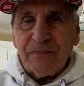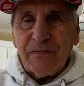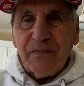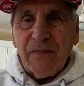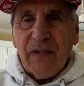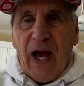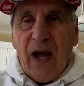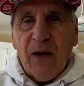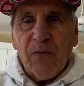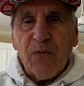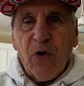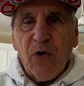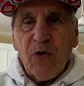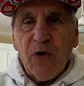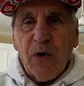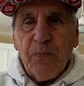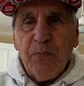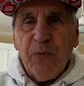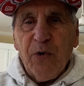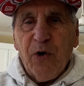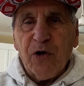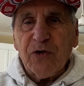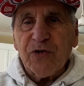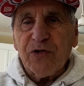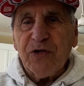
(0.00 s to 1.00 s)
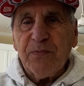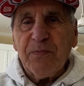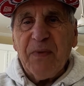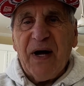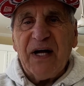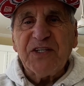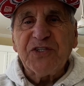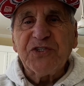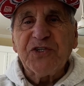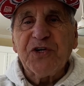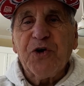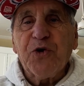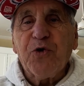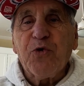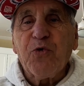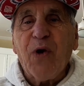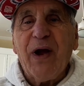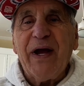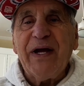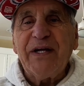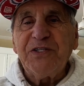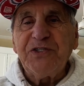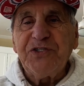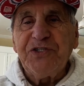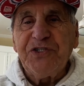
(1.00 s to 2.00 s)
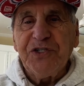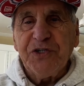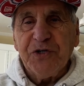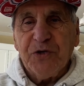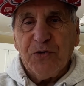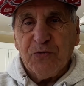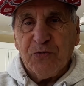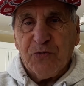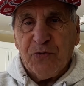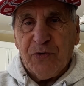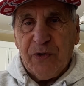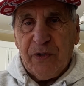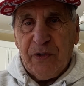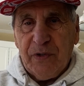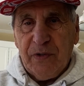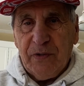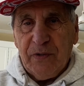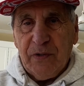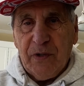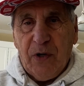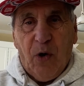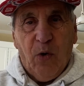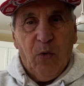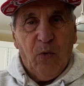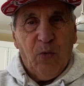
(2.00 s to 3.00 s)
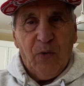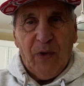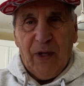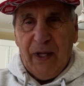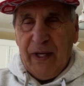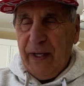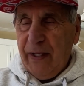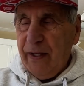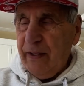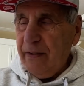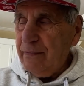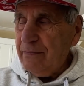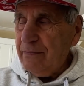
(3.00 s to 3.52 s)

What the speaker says: I wrote a book to my grandchildren only.